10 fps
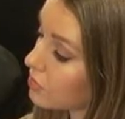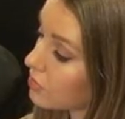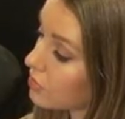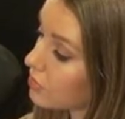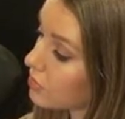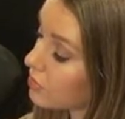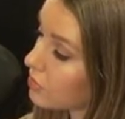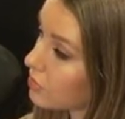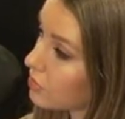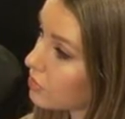
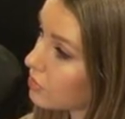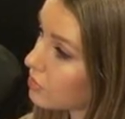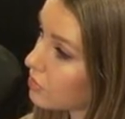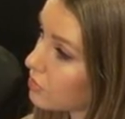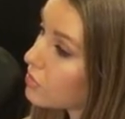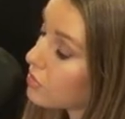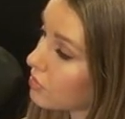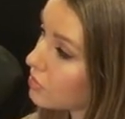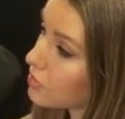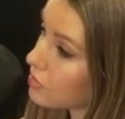
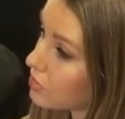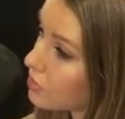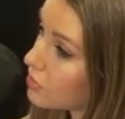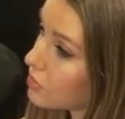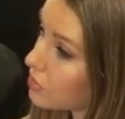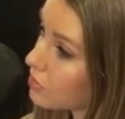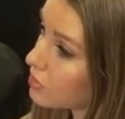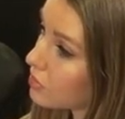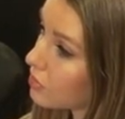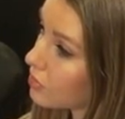
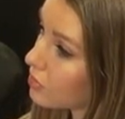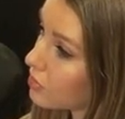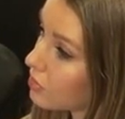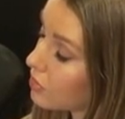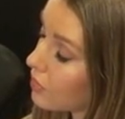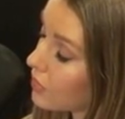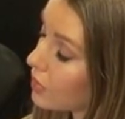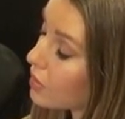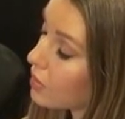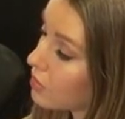
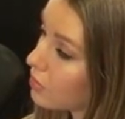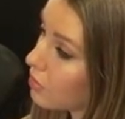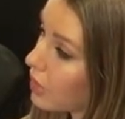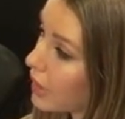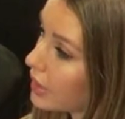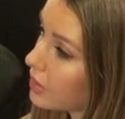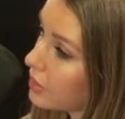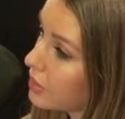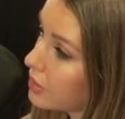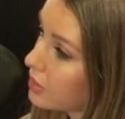
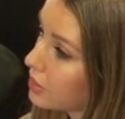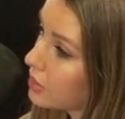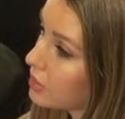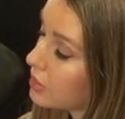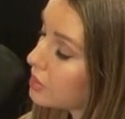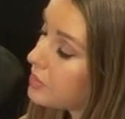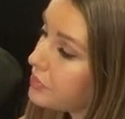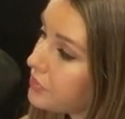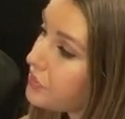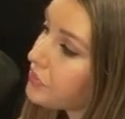
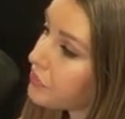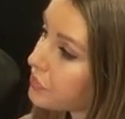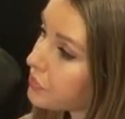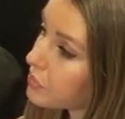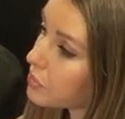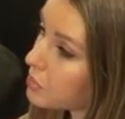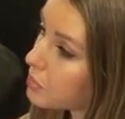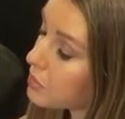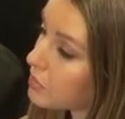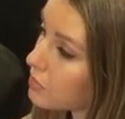
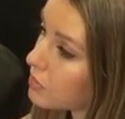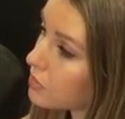(silent)